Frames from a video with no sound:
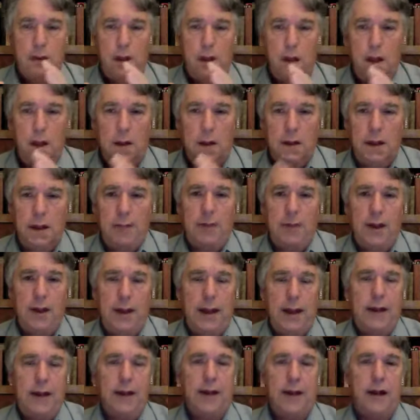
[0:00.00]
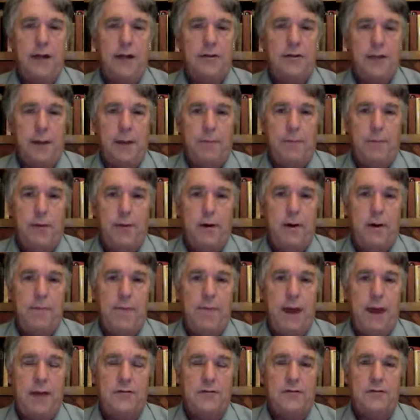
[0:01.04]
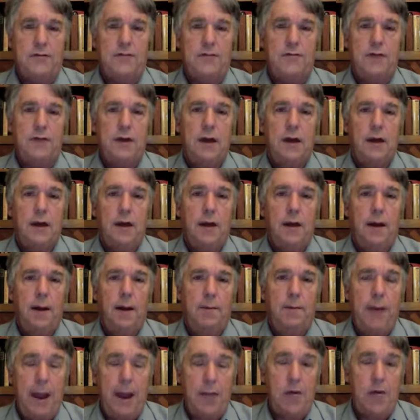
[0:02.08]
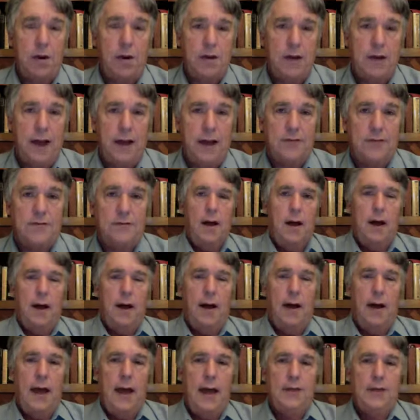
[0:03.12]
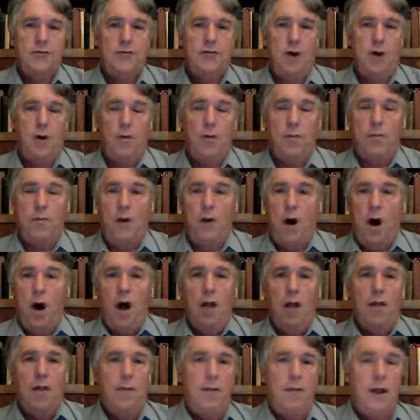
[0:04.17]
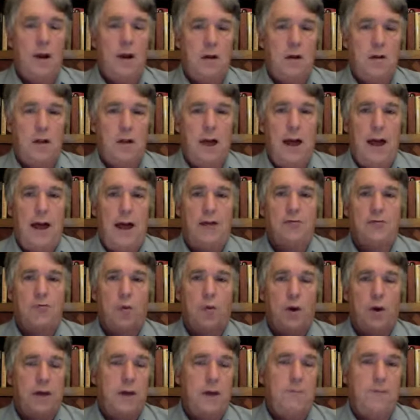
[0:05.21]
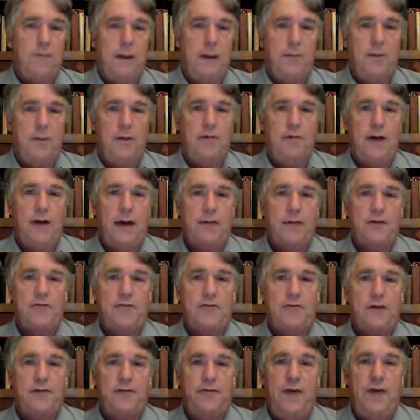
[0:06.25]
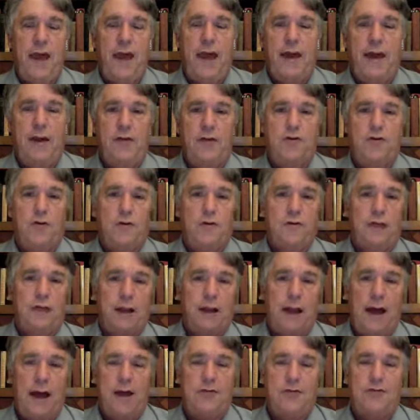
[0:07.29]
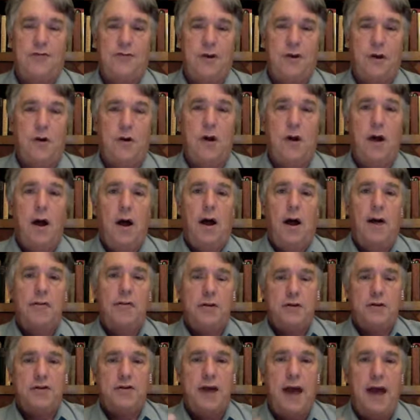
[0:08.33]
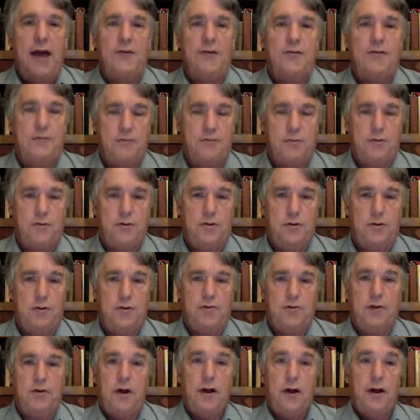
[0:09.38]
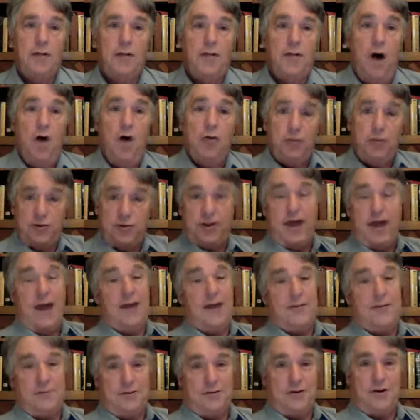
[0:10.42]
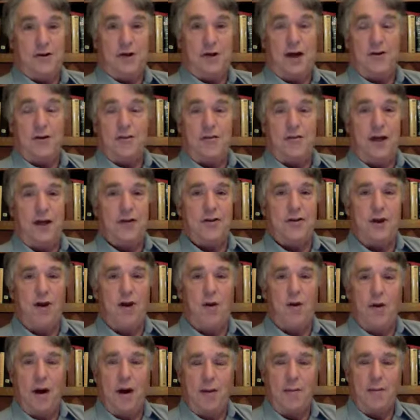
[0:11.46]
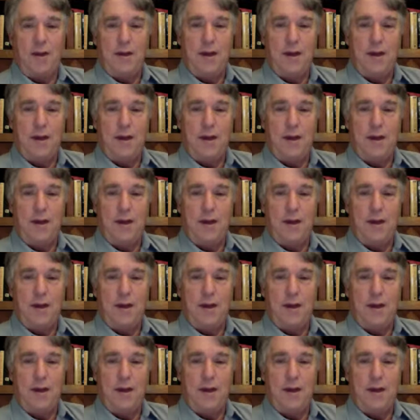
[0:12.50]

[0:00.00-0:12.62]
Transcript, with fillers: eliminating, on a temporary basis, uh, payroll taxes. Uh, and so all the middle class working people have had this advantage over the last year of their taxes reduced. Those taxes are, are set to go up.